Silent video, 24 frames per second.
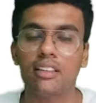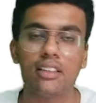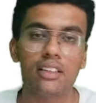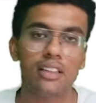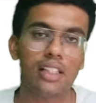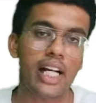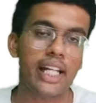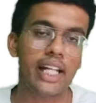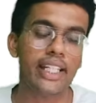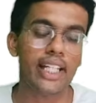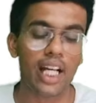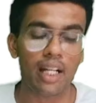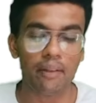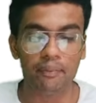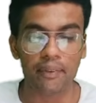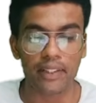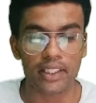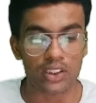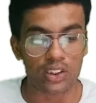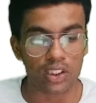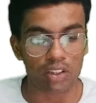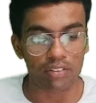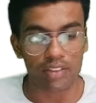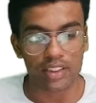IRP,
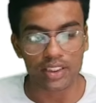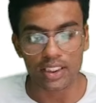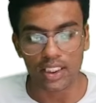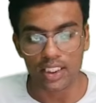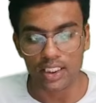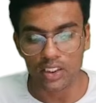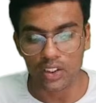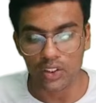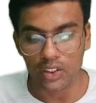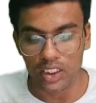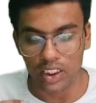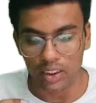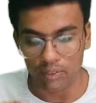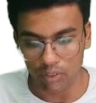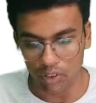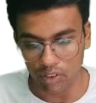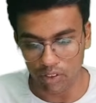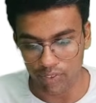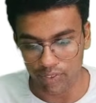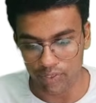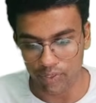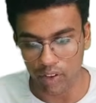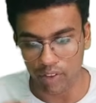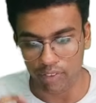insolvency resolution
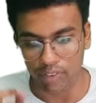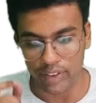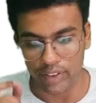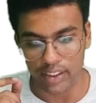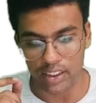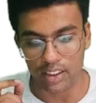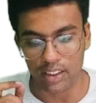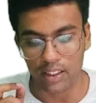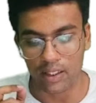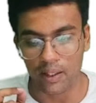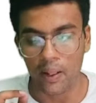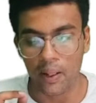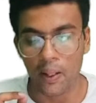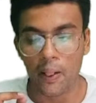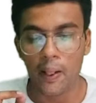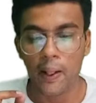professional.